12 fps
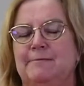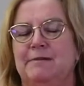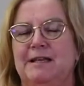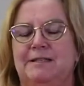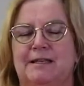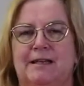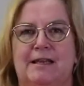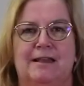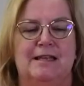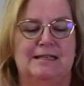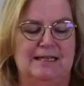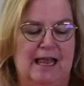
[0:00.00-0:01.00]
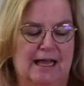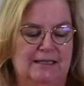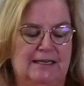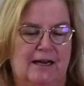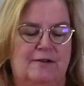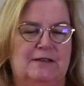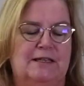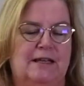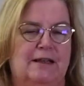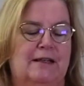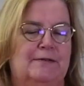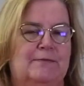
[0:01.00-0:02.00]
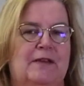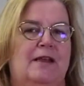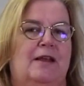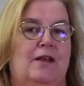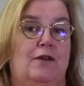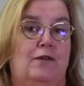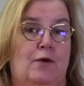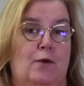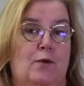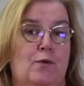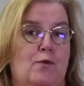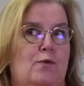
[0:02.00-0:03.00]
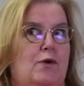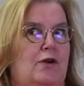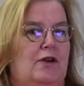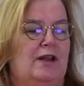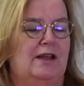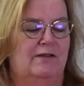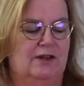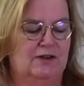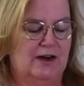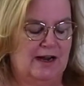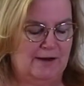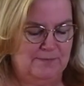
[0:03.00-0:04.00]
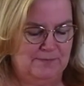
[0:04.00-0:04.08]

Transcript: pizza in this cast iron skillet. So we're going to give it a try.